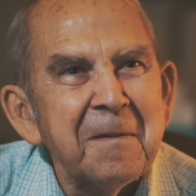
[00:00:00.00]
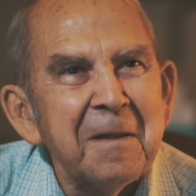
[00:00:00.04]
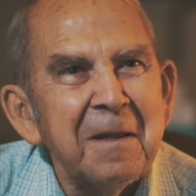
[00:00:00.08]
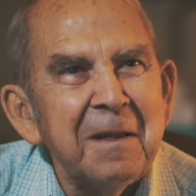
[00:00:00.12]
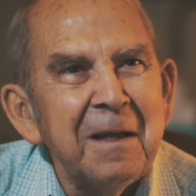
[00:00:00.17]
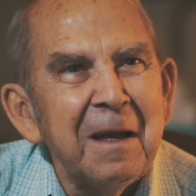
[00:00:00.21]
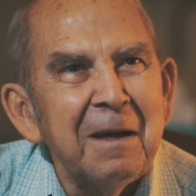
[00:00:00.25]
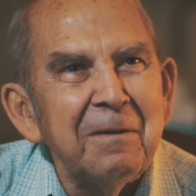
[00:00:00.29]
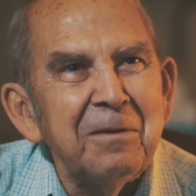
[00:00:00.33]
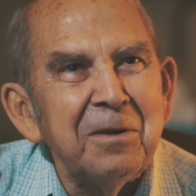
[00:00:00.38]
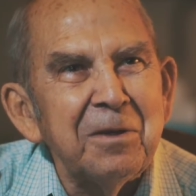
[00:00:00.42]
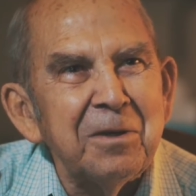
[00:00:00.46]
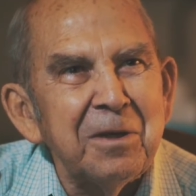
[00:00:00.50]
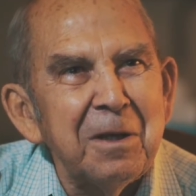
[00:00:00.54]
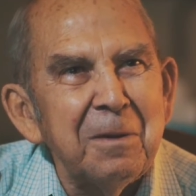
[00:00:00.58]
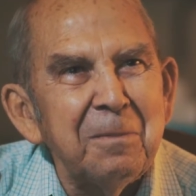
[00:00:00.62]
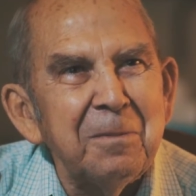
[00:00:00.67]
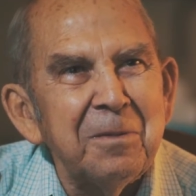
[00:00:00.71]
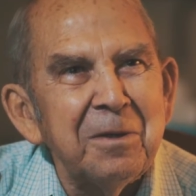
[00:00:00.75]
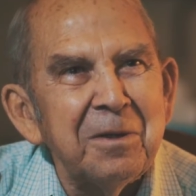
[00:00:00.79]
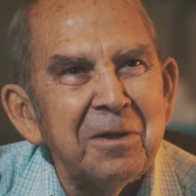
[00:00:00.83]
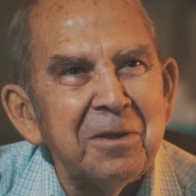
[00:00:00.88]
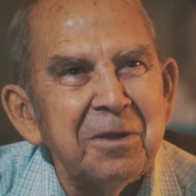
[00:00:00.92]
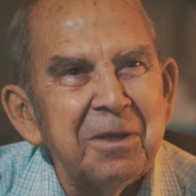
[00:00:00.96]
That was
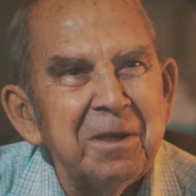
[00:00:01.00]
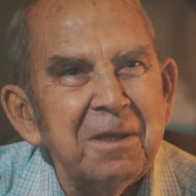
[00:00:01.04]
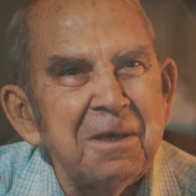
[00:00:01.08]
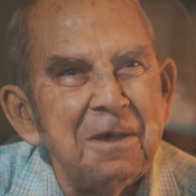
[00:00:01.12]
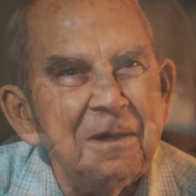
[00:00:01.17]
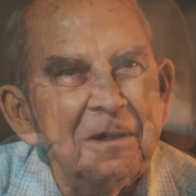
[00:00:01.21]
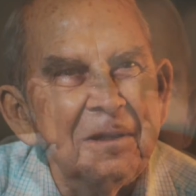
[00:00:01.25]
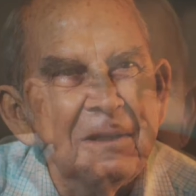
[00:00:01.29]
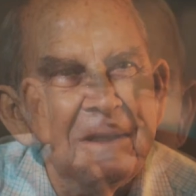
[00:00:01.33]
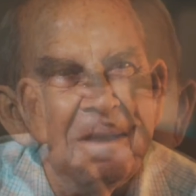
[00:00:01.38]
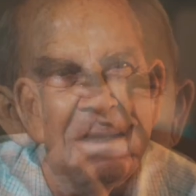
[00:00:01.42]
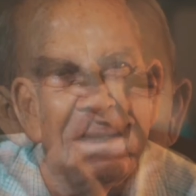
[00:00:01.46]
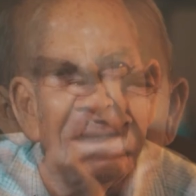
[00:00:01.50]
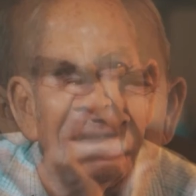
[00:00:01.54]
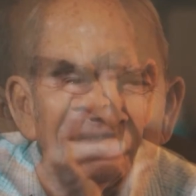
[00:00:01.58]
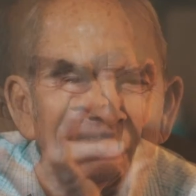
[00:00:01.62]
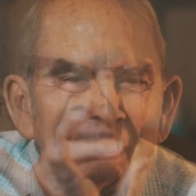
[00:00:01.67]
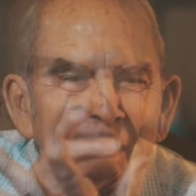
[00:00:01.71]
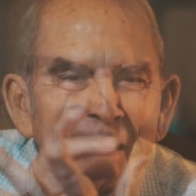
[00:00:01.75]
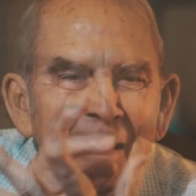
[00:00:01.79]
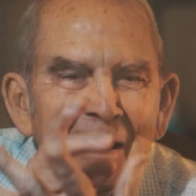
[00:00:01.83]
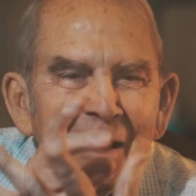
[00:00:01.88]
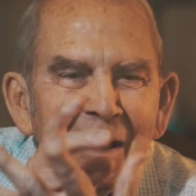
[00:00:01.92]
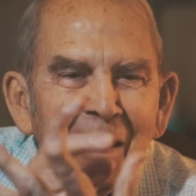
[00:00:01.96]
something to see.
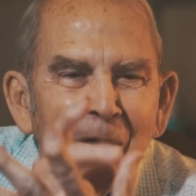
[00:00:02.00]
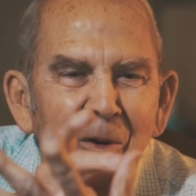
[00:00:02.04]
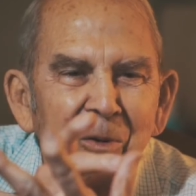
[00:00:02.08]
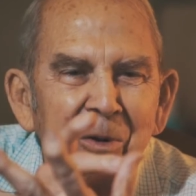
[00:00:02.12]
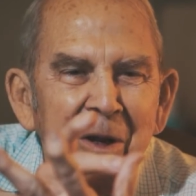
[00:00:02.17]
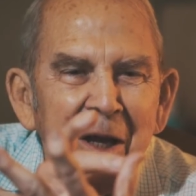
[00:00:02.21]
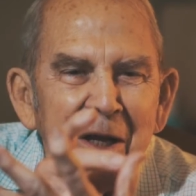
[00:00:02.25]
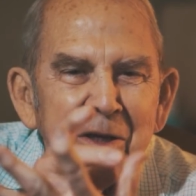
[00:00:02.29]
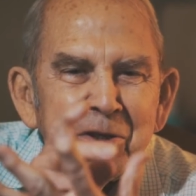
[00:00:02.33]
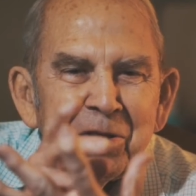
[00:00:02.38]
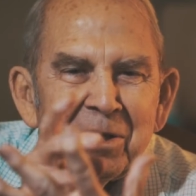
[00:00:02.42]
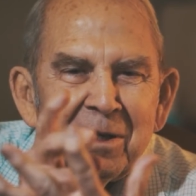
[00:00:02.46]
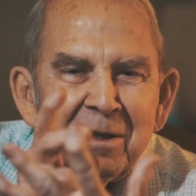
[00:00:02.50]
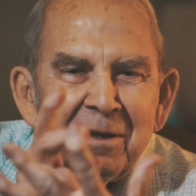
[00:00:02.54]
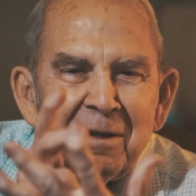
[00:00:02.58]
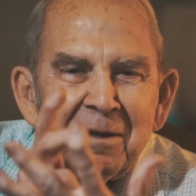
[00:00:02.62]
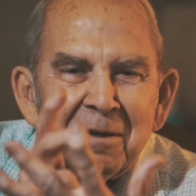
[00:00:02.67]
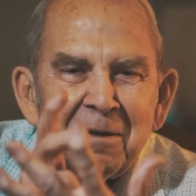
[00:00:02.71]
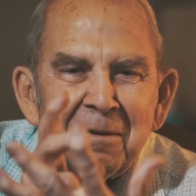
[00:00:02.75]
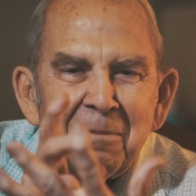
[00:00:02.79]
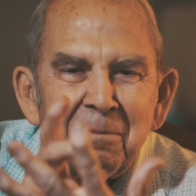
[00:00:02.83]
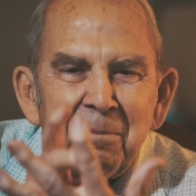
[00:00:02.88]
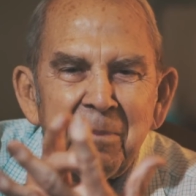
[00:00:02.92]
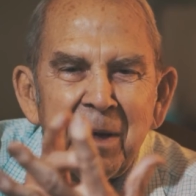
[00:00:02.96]
Odessa,
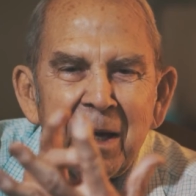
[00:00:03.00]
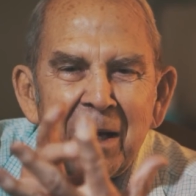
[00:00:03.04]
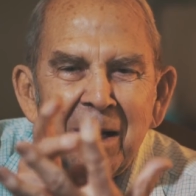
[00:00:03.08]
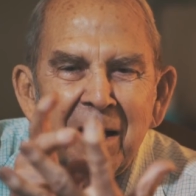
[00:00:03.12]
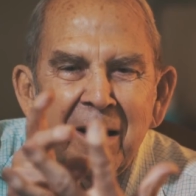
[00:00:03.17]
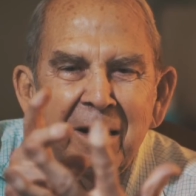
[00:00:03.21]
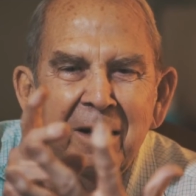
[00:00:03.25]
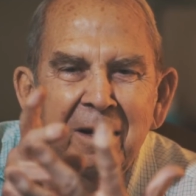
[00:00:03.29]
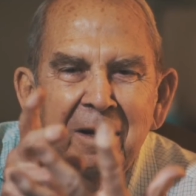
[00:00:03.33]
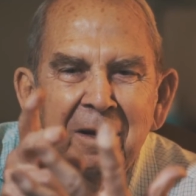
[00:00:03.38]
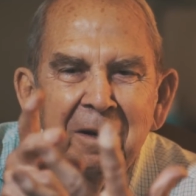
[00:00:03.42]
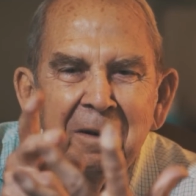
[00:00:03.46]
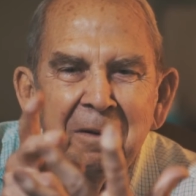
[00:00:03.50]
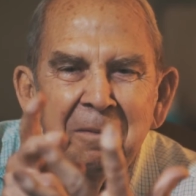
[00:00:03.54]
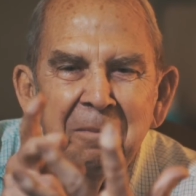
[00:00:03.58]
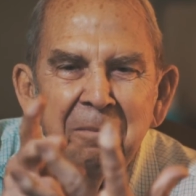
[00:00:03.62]
Midland,